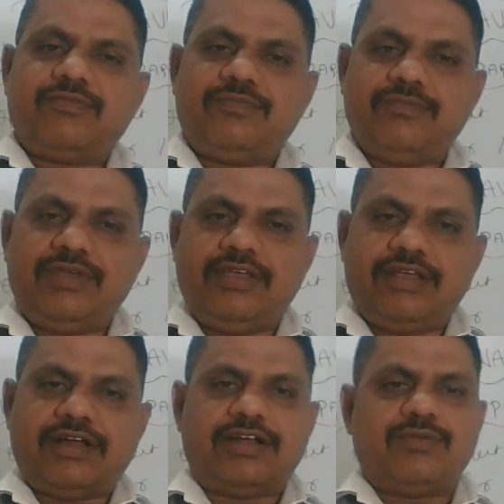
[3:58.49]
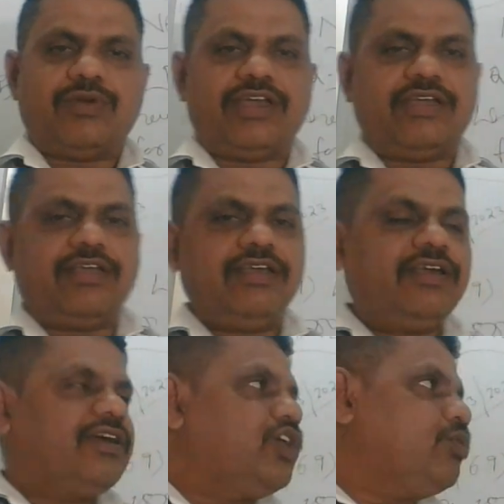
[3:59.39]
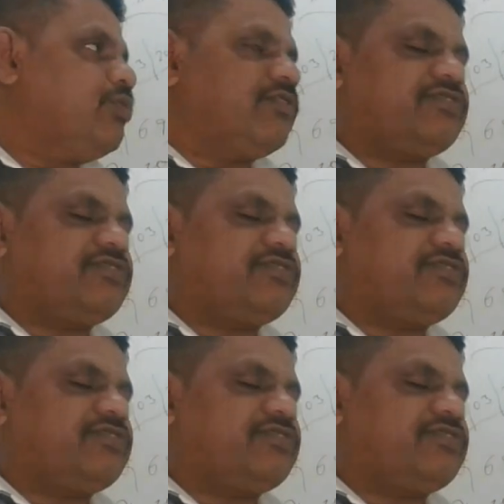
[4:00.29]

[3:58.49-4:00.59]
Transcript: me and my ANUBHAVA